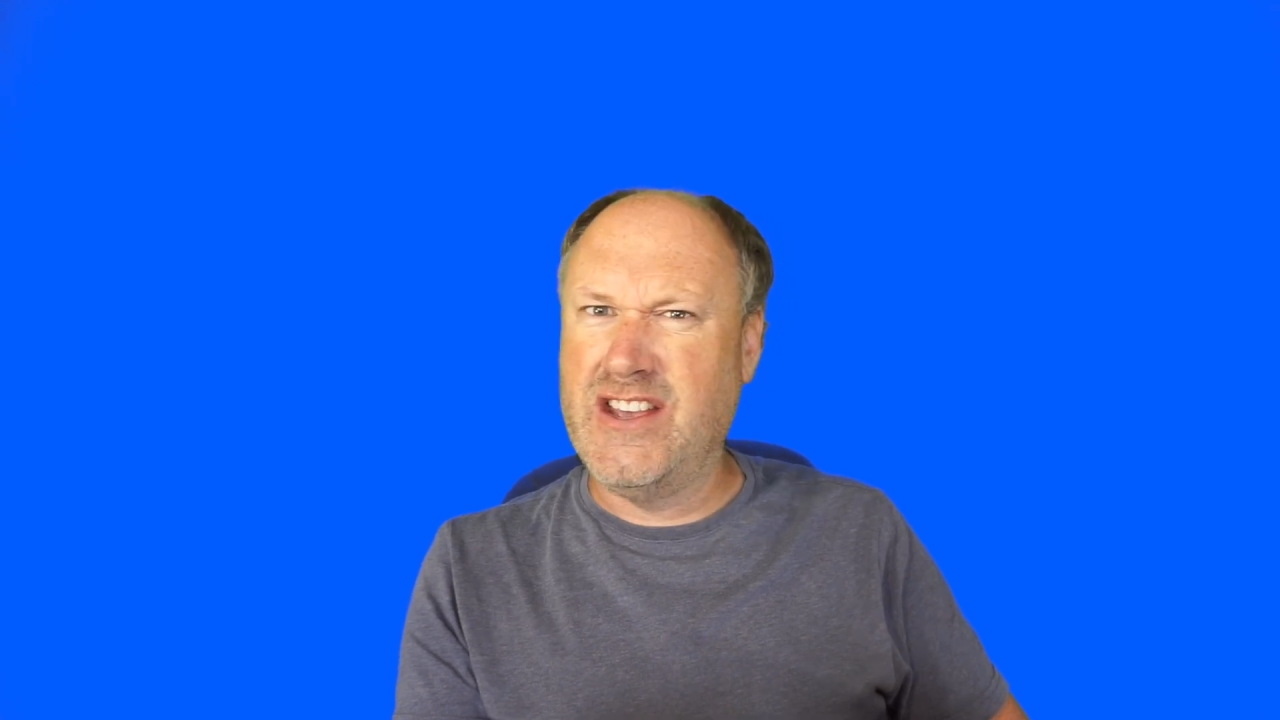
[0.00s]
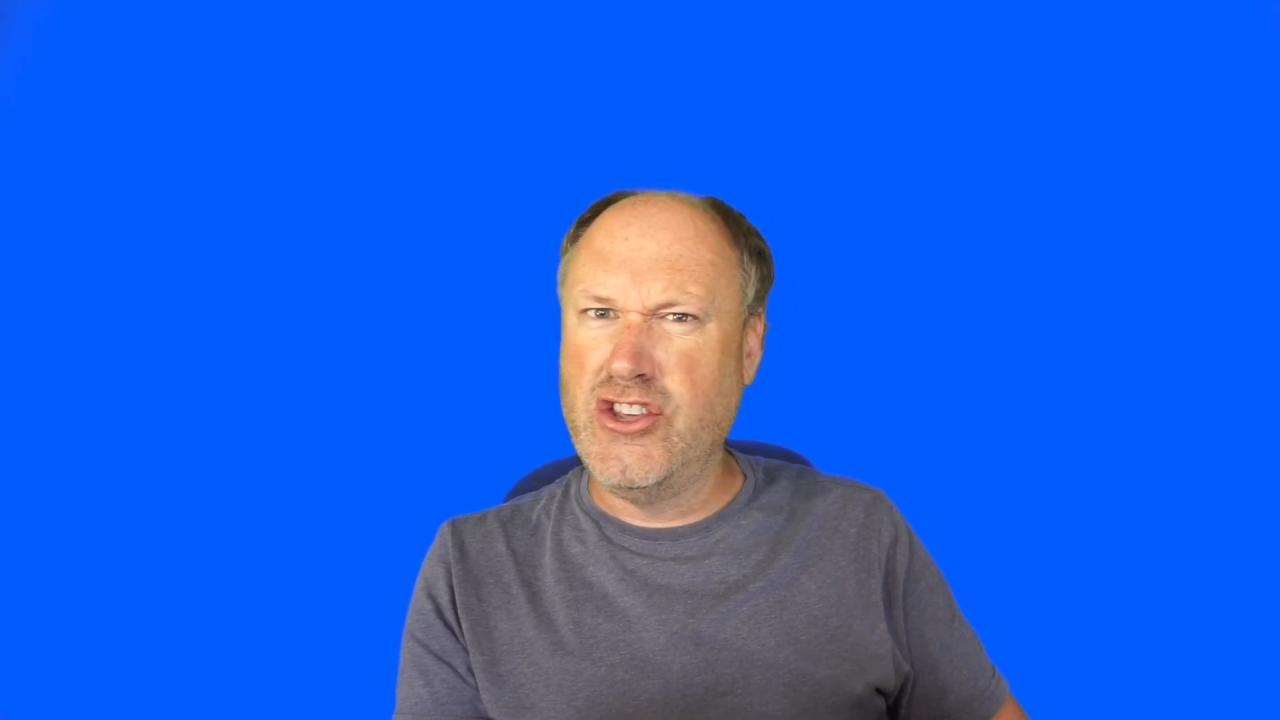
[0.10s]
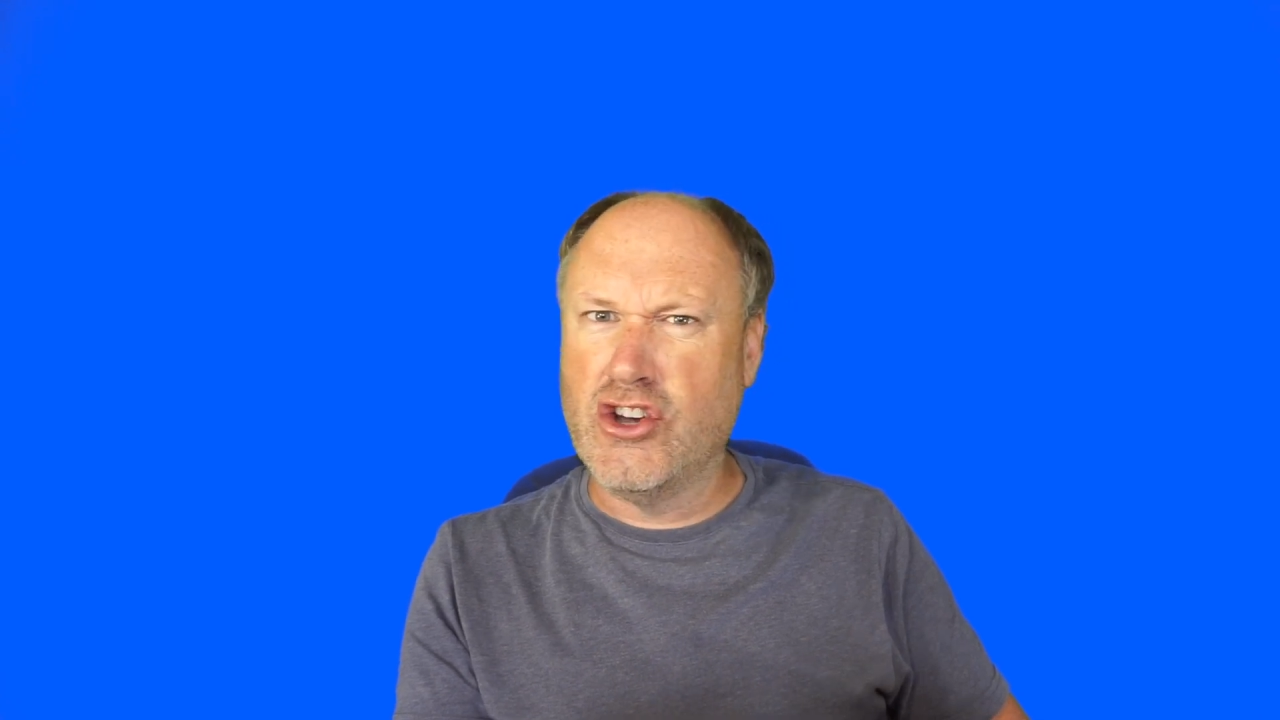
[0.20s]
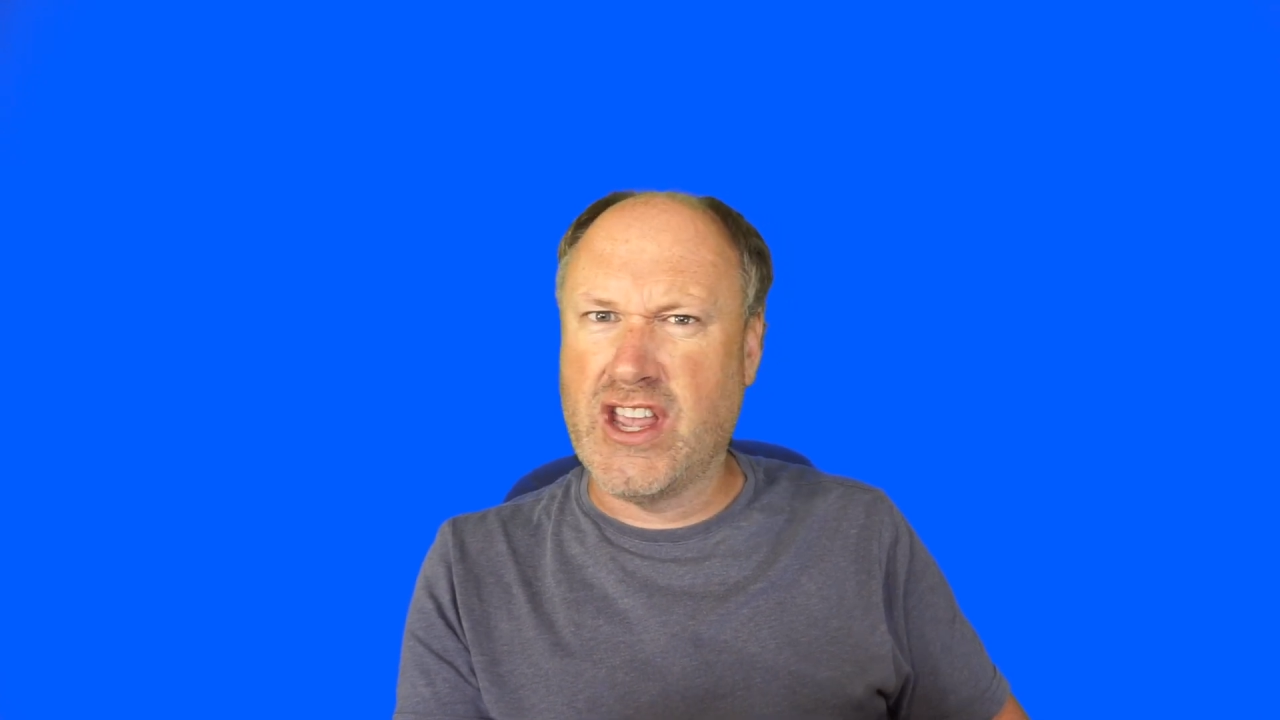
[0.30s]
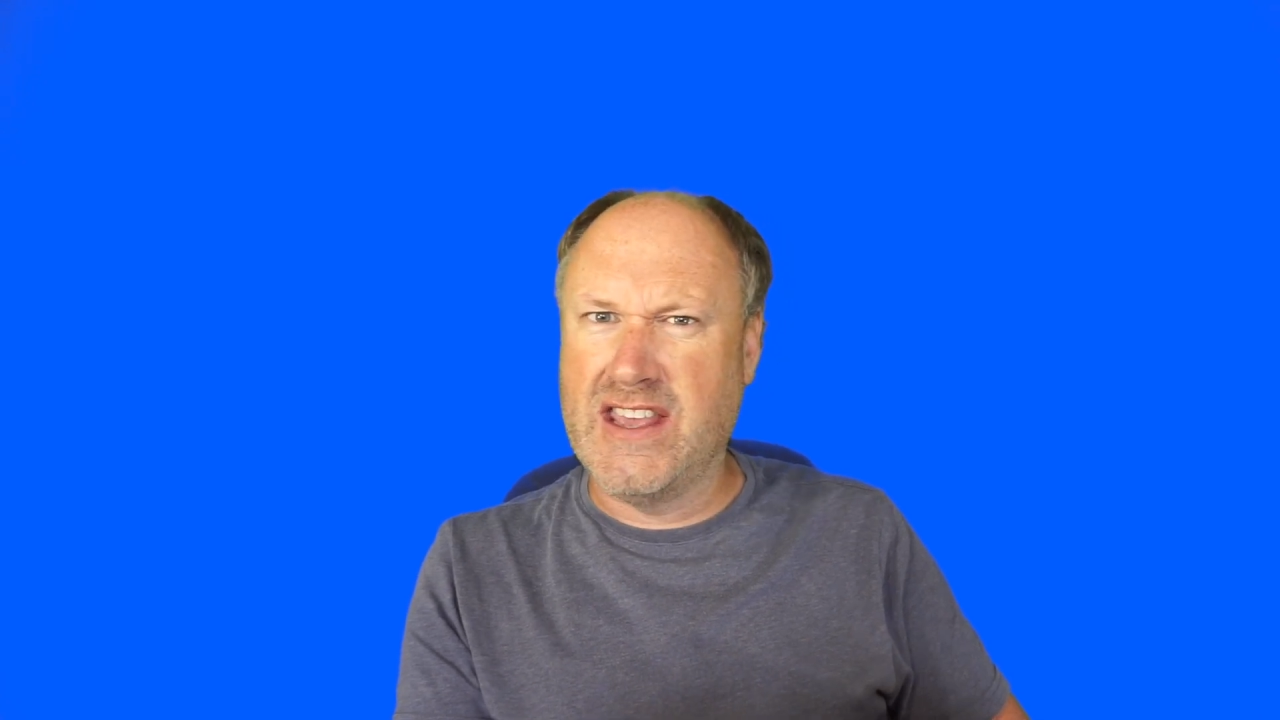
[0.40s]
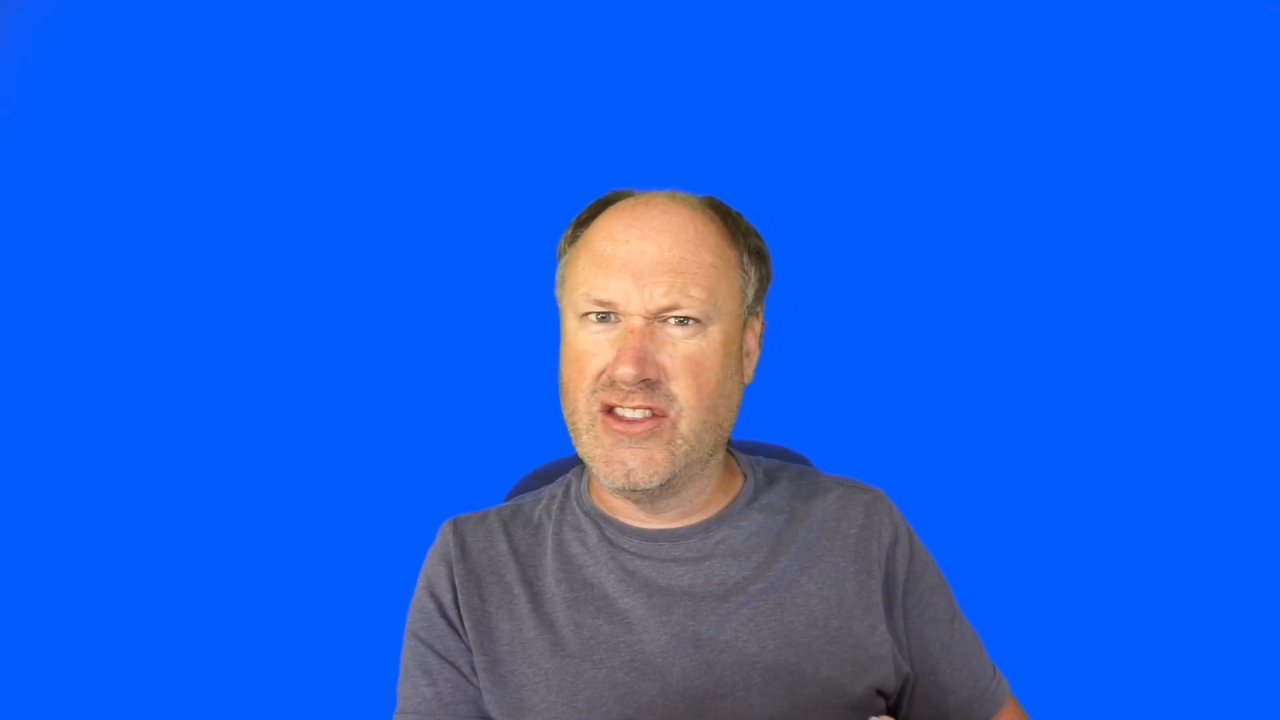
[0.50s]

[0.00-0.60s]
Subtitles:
and yucky,